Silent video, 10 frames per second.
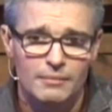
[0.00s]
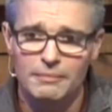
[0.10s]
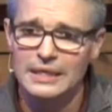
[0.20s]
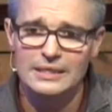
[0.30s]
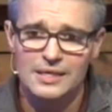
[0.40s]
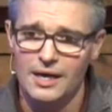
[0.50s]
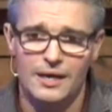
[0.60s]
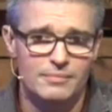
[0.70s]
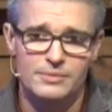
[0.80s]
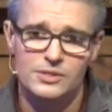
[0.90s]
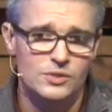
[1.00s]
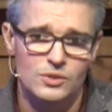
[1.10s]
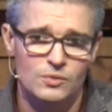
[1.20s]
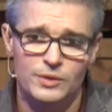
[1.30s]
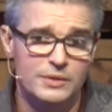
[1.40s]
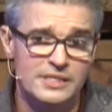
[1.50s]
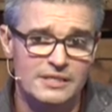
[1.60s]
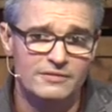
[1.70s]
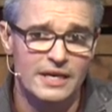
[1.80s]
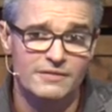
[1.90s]
Many times, we
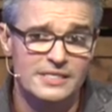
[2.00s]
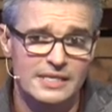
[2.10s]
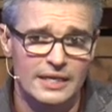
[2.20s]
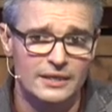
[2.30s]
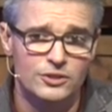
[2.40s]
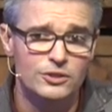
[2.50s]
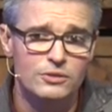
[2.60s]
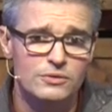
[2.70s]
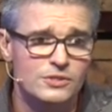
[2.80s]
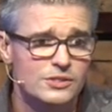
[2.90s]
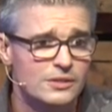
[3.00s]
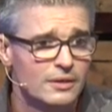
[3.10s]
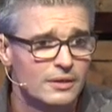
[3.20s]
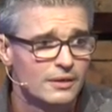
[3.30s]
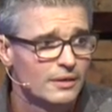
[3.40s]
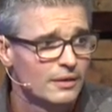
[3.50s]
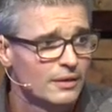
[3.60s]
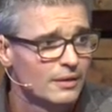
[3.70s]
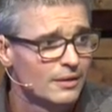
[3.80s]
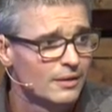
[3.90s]
receive devastating news
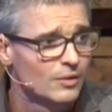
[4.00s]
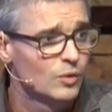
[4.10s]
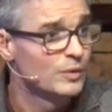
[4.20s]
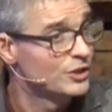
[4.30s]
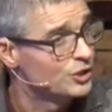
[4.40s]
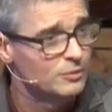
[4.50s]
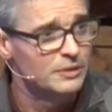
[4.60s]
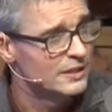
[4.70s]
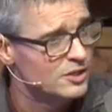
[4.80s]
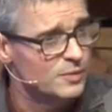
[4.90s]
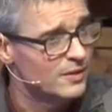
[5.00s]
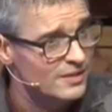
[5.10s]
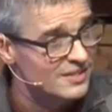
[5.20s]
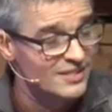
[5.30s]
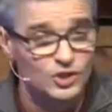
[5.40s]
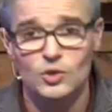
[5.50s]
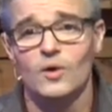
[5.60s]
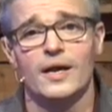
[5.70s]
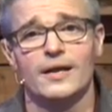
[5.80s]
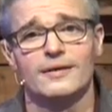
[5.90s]
when we should be experiencing
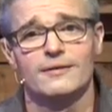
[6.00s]
joy.